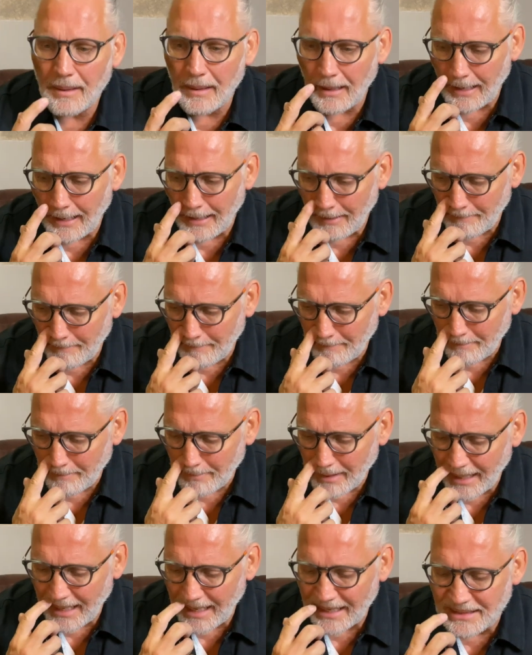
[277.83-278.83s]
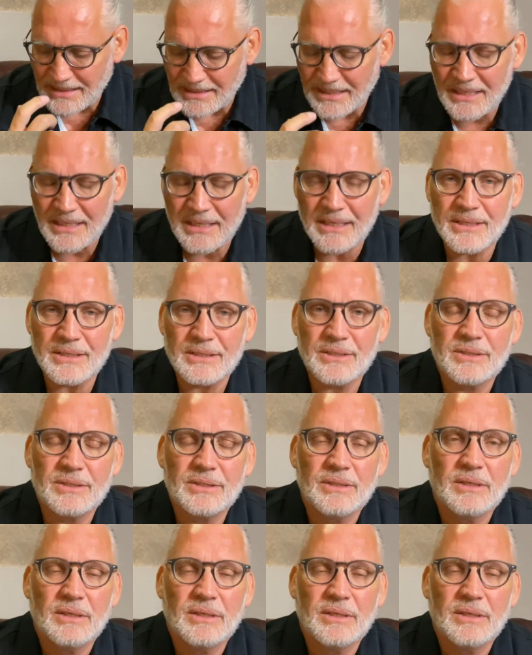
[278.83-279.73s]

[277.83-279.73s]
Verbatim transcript: um, ideas,